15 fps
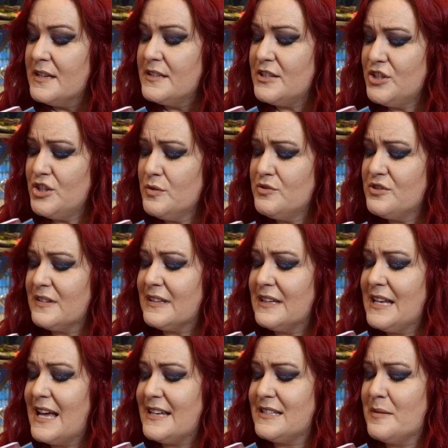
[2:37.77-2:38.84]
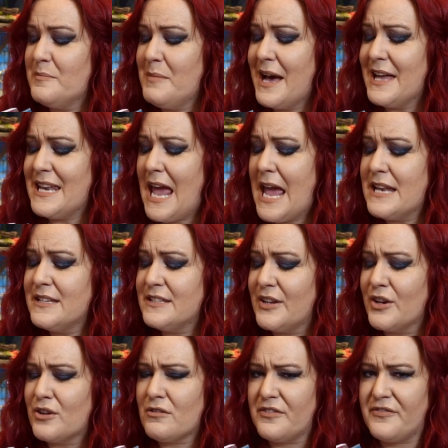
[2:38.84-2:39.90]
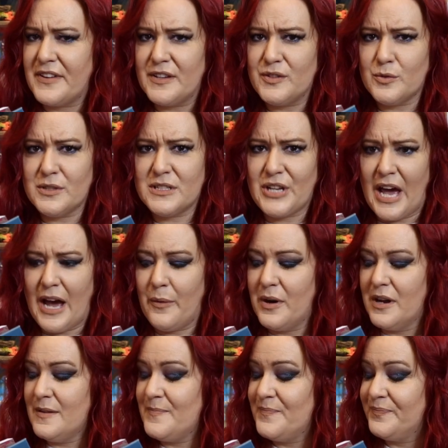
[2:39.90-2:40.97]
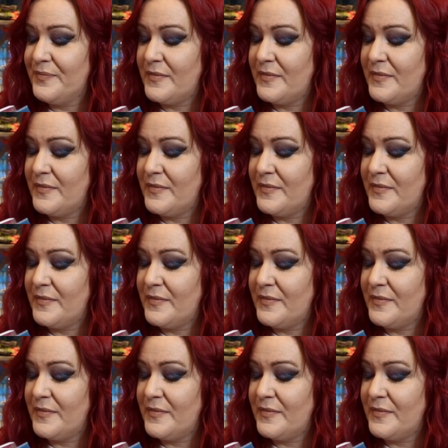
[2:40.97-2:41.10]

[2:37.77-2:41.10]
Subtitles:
Did you just let a man enter Gryffindor Tower?